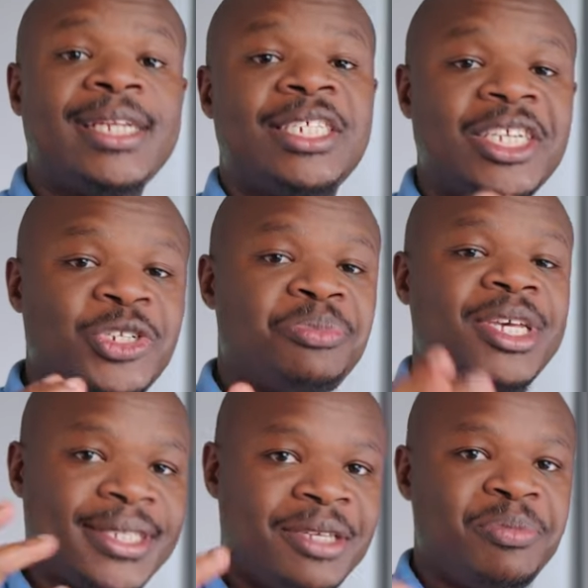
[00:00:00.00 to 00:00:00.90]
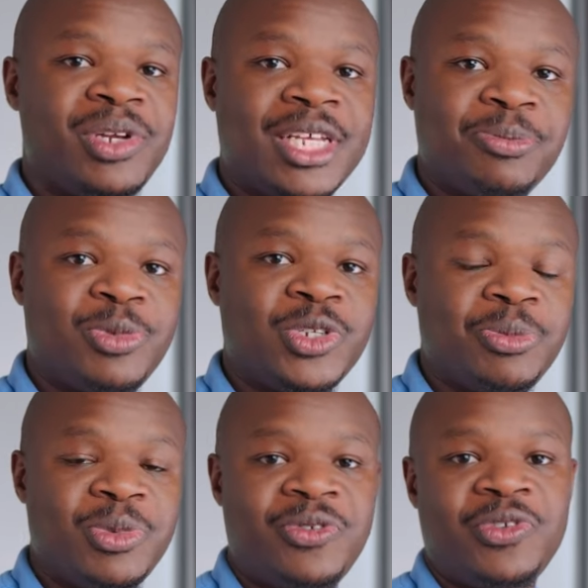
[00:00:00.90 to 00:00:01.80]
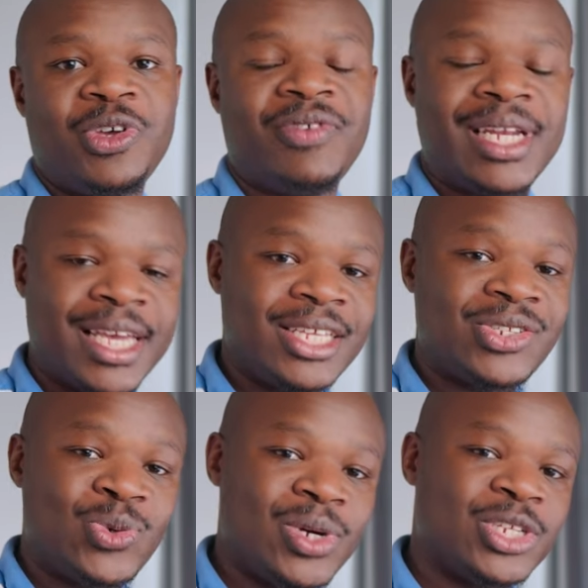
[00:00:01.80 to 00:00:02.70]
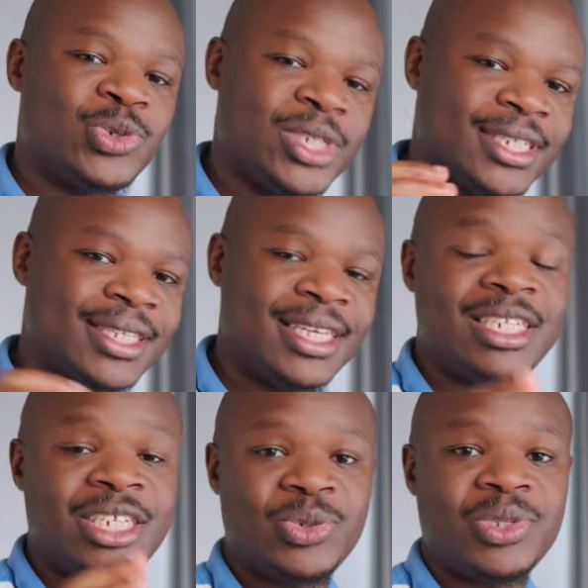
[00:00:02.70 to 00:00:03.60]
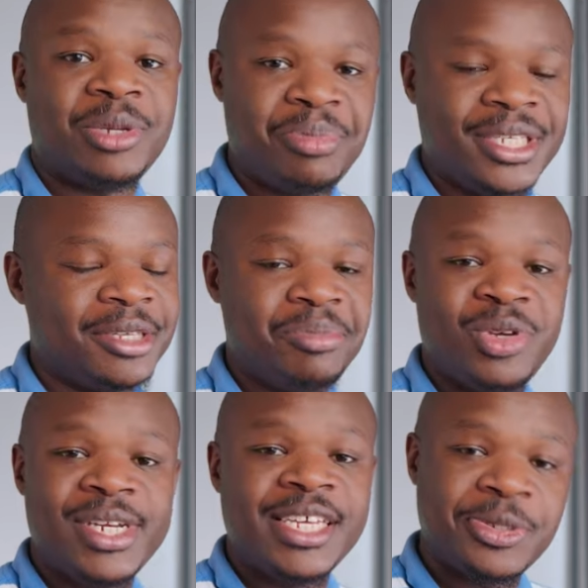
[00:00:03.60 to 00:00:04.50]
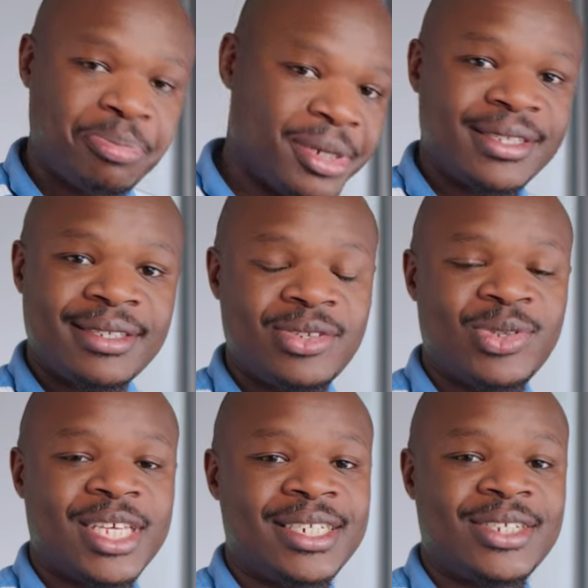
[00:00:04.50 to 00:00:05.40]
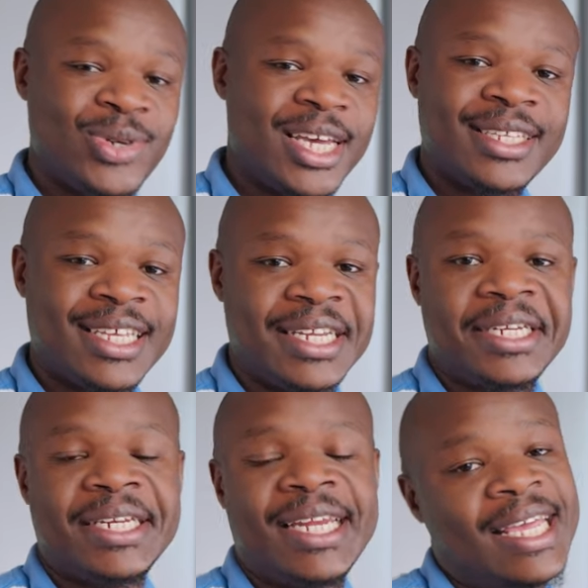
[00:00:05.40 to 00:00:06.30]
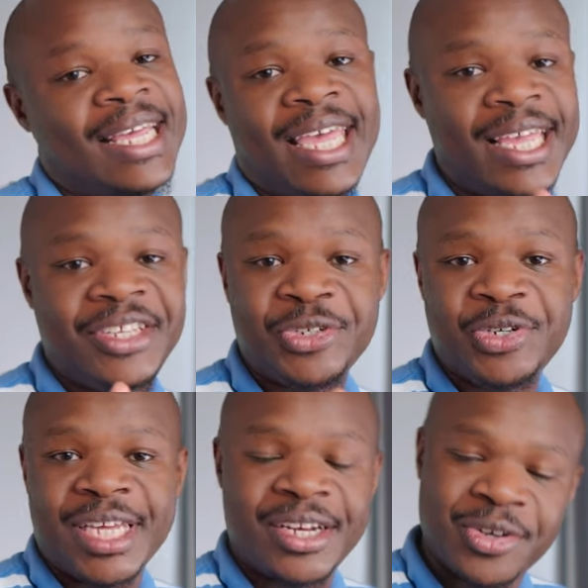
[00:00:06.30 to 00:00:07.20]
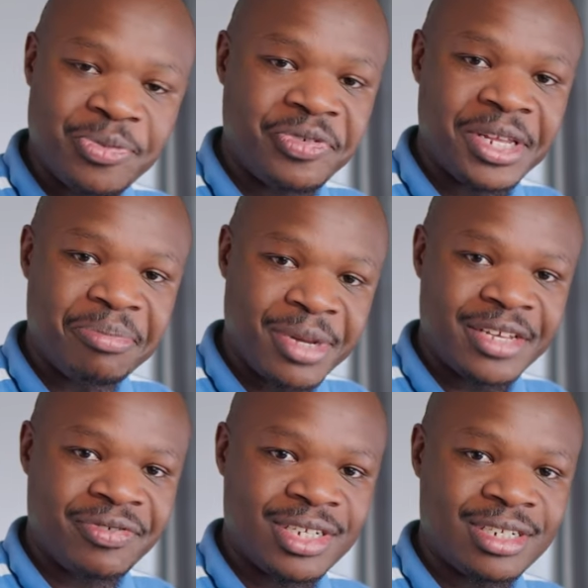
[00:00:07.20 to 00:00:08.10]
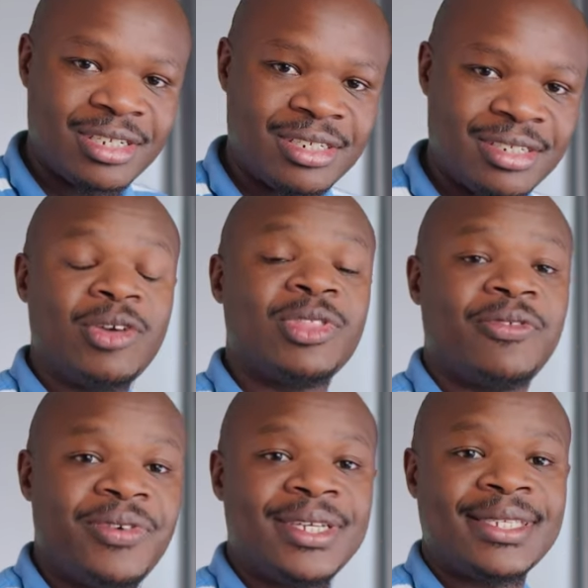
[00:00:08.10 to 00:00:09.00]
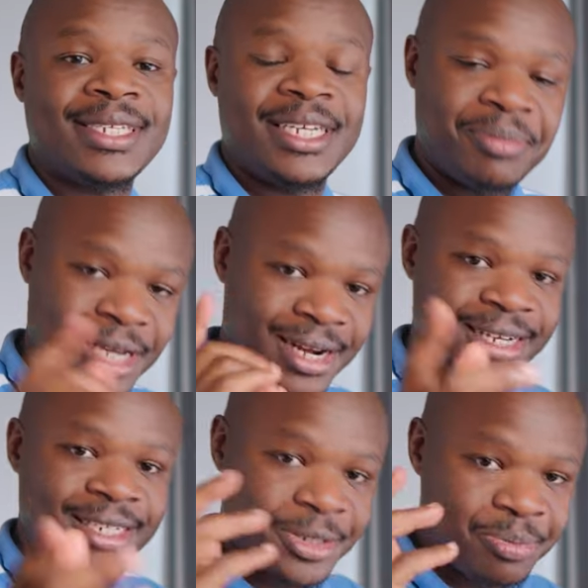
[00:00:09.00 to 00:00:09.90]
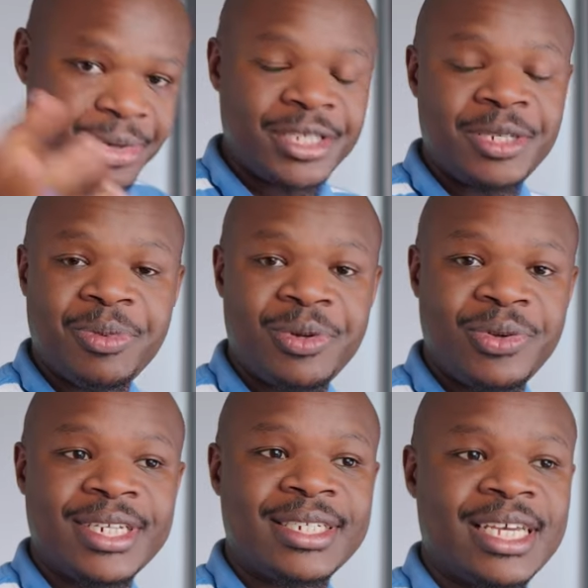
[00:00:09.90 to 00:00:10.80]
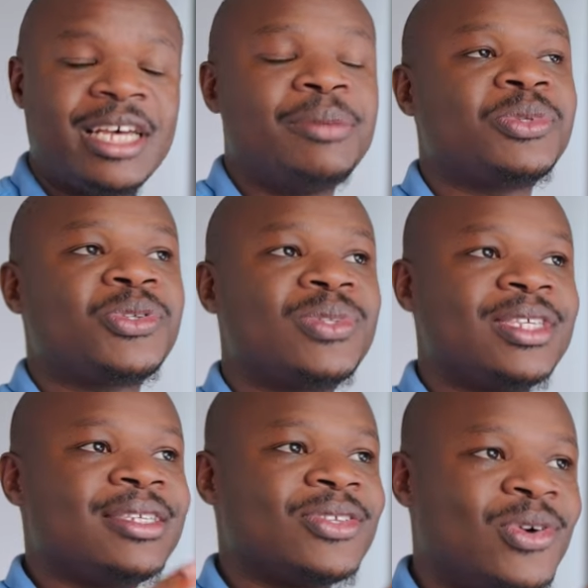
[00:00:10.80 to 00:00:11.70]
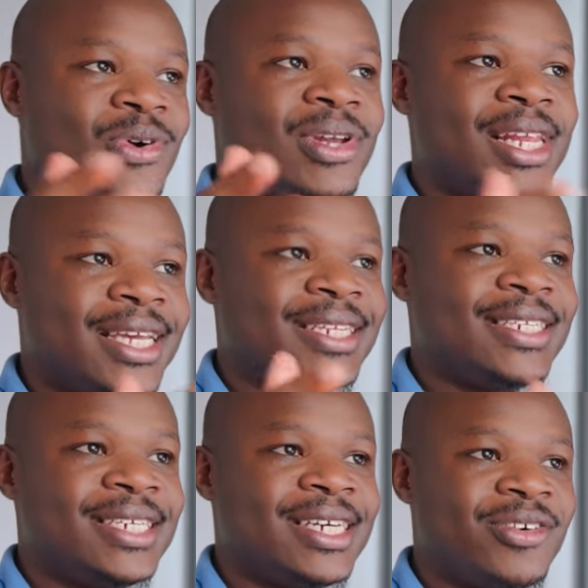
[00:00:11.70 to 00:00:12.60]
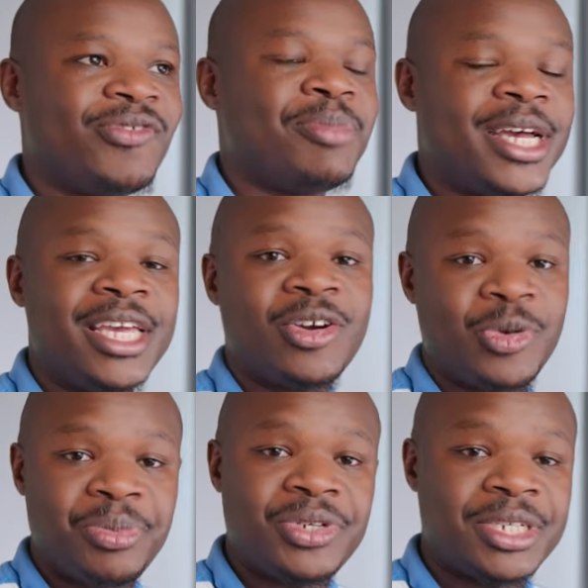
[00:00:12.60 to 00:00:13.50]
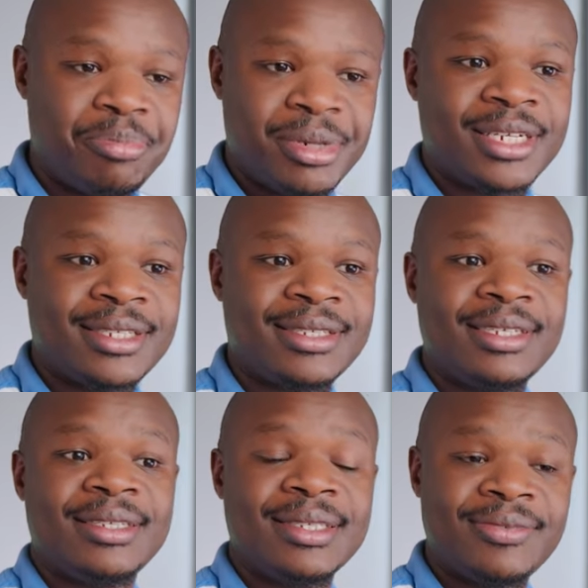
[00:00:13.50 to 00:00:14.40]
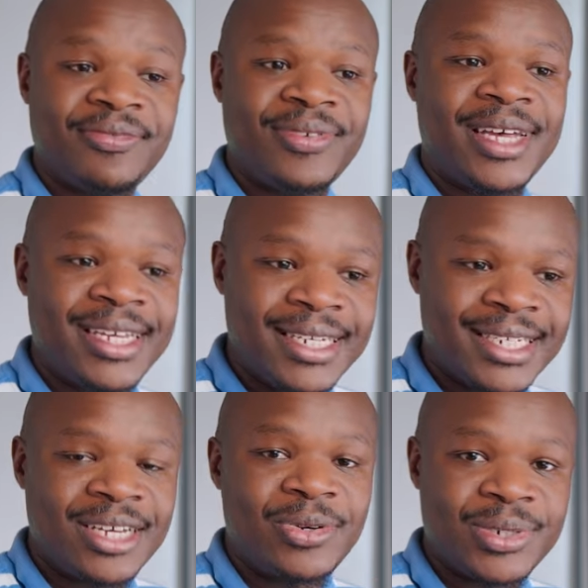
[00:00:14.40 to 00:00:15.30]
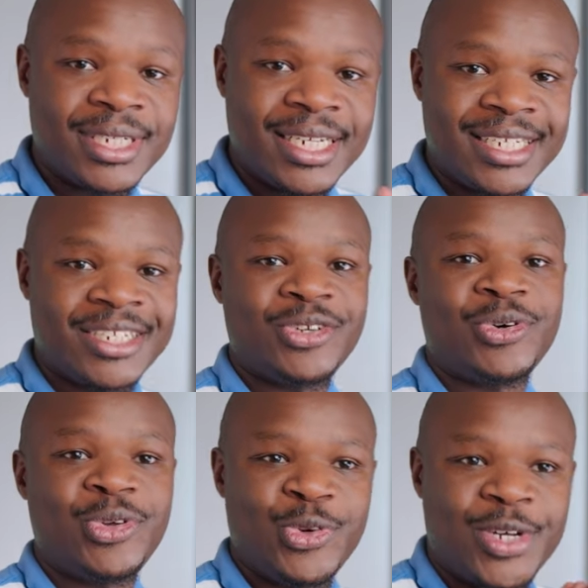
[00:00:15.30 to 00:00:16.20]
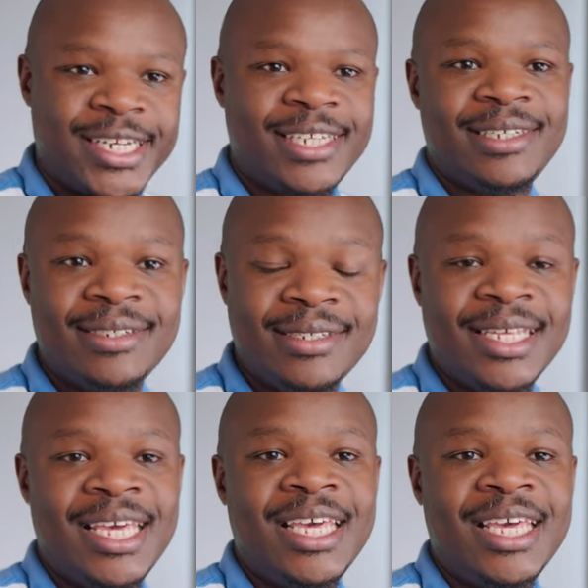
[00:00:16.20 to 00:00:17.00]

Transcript: I'll try to be as simple as possible for even guys who want to just get into the P C building space so that you guys can enjoy and hopefully benefit. Now, the first and my greatest principle when it comes to this whole idea of buying computer parts is find out and know your needs.